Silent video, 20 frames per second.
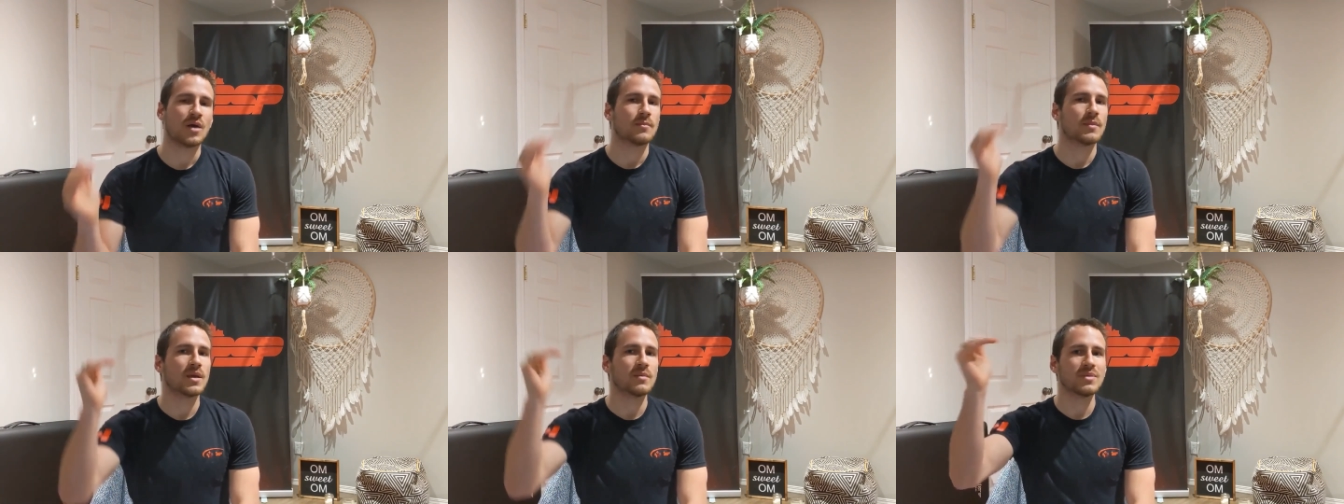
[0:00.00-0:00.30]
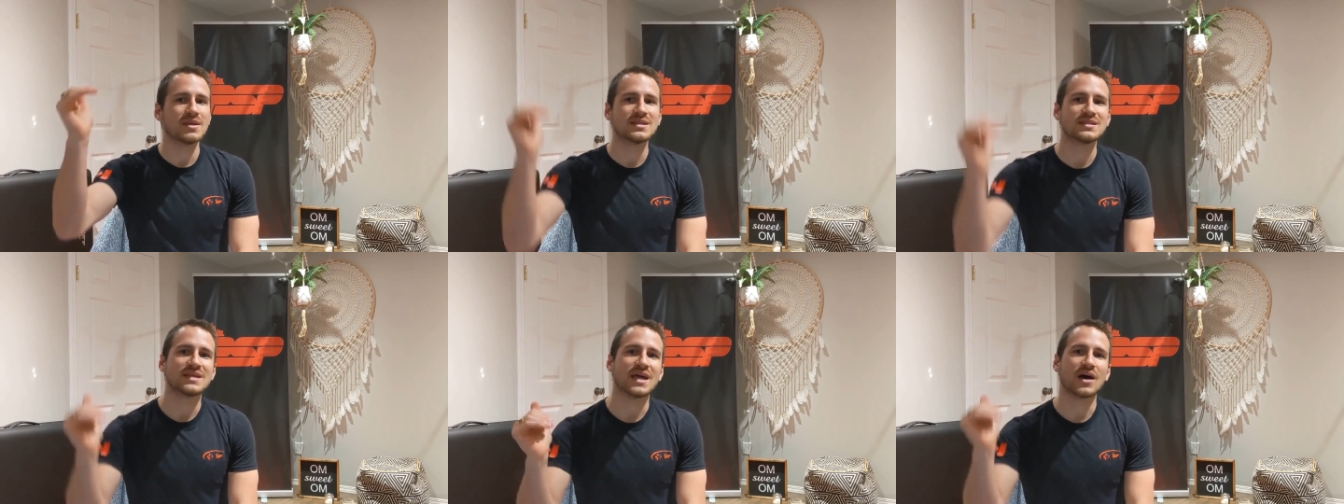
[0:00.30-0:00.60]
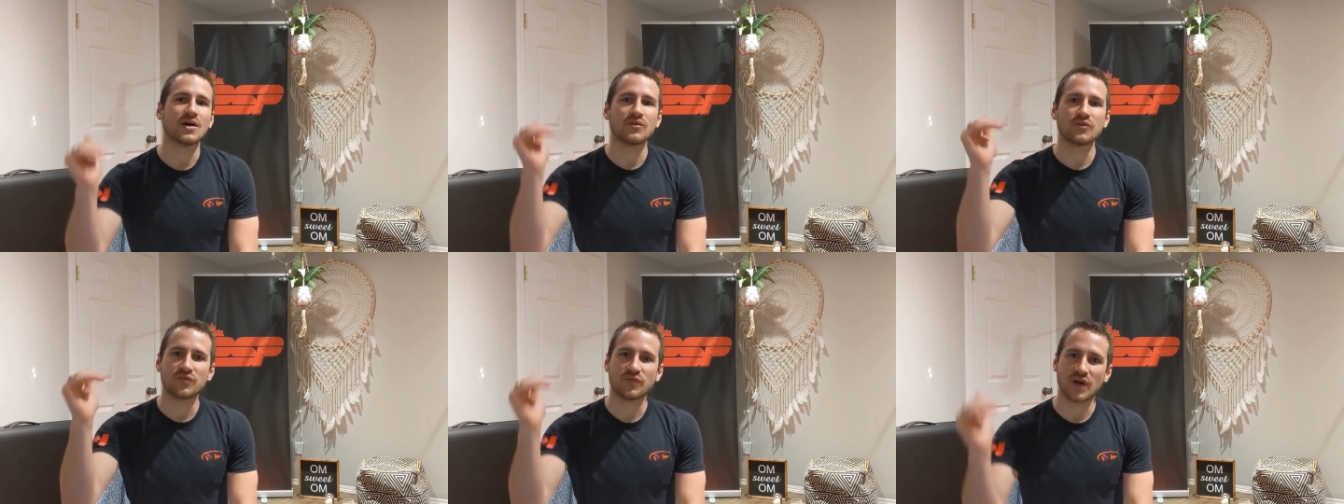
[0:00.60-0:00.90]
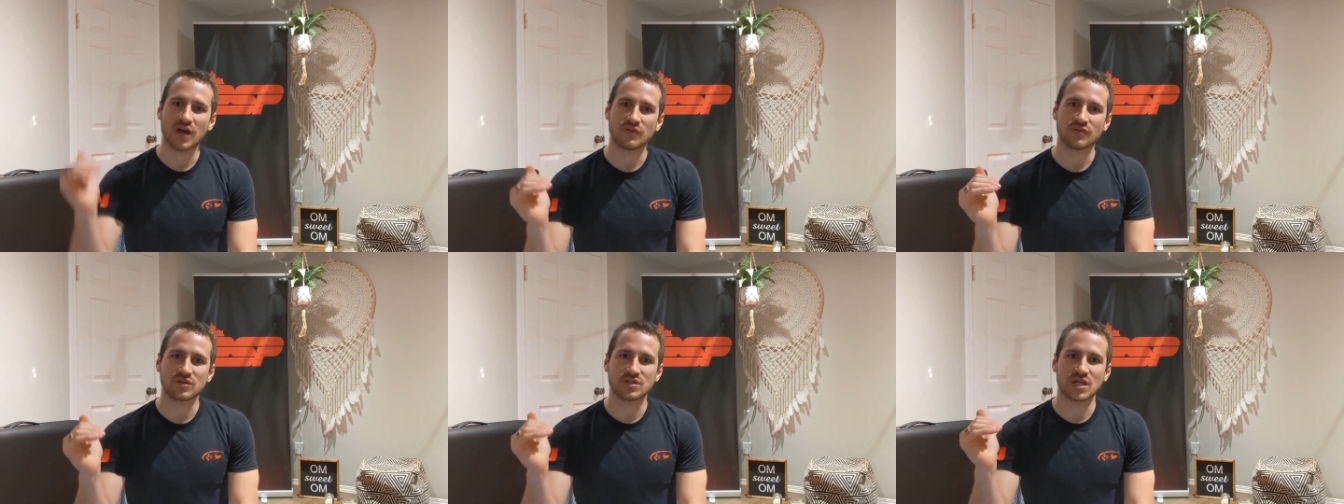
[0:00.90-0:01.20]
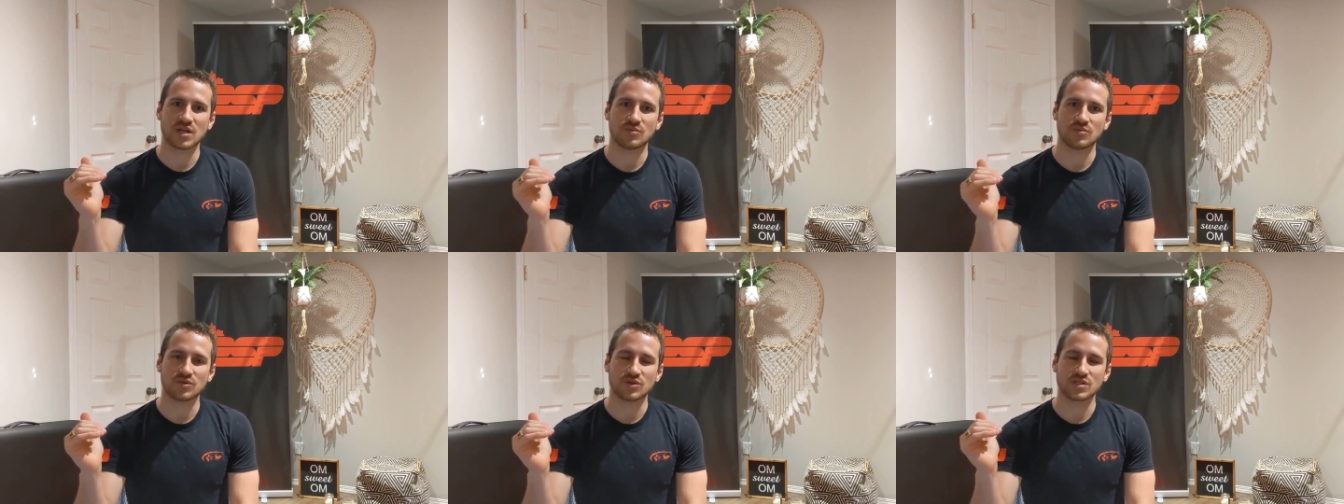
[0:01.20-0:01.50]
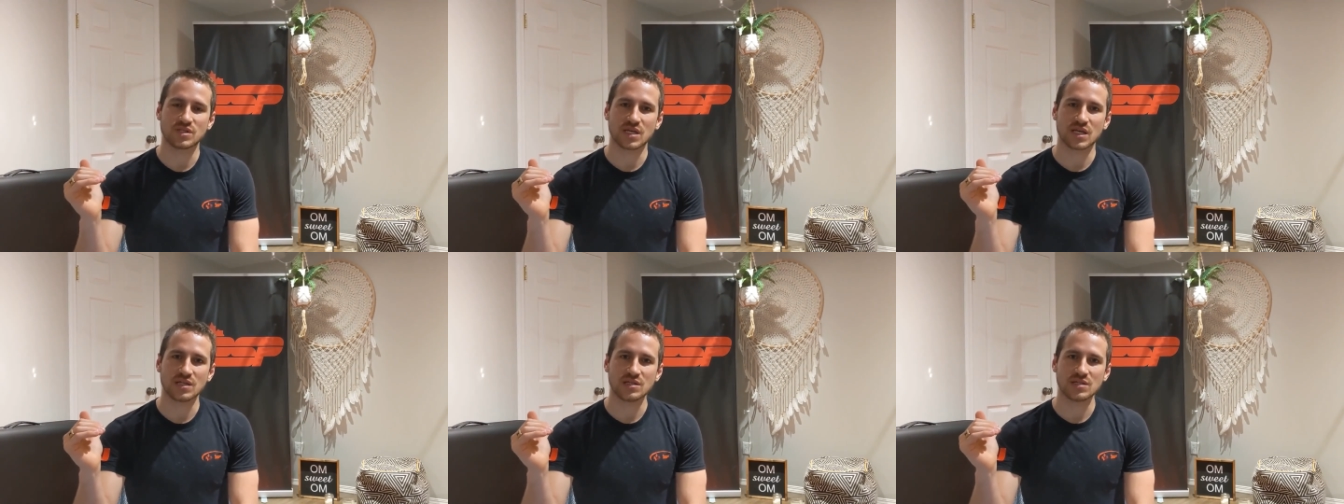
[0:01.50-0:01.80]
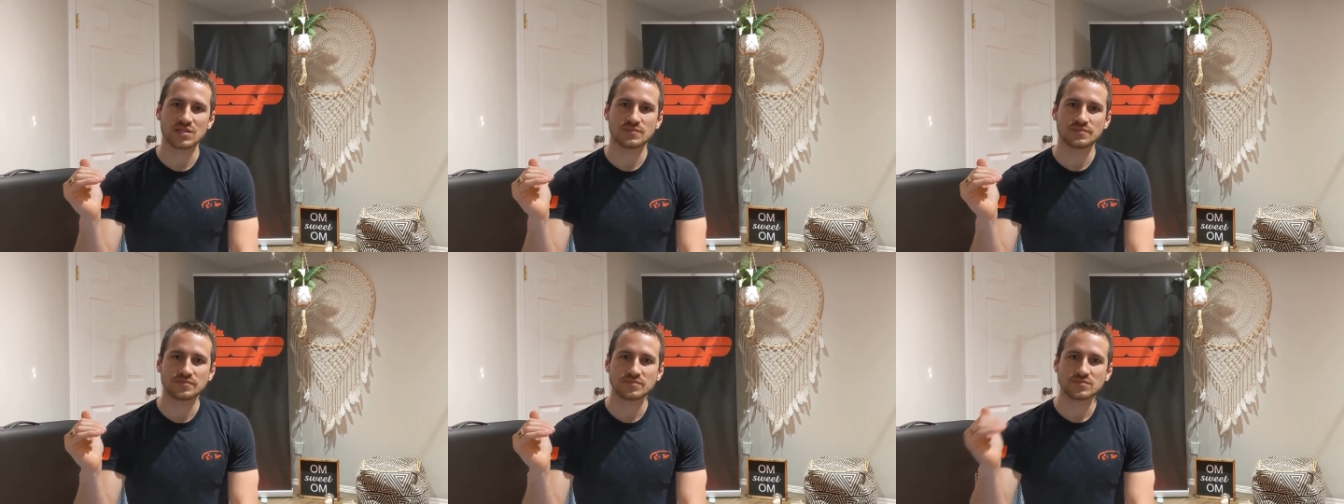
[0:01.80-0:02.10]
maybe down five or
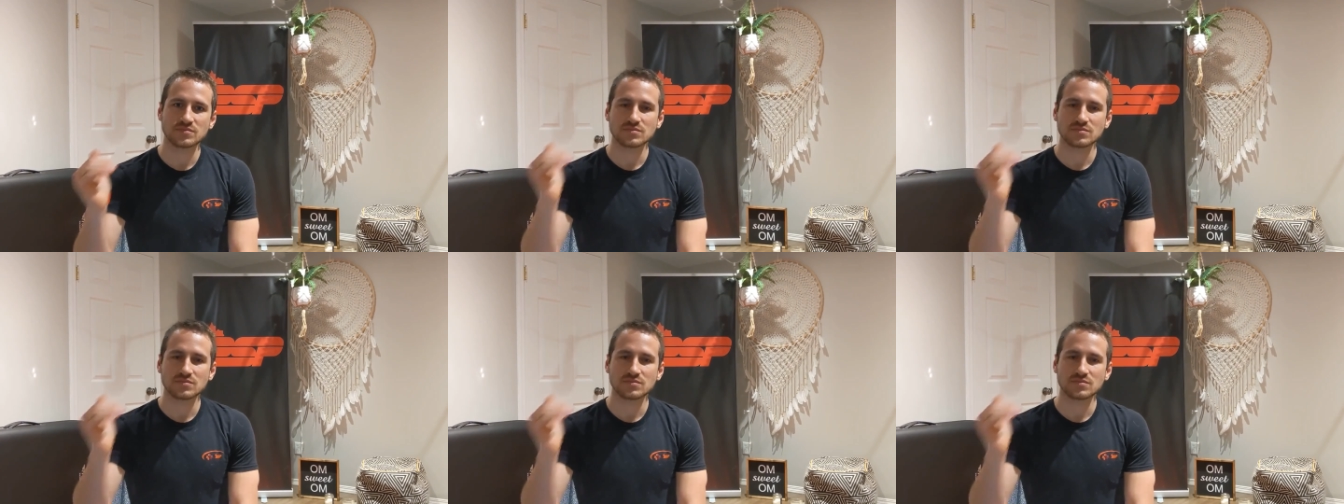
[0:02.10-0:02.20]
10%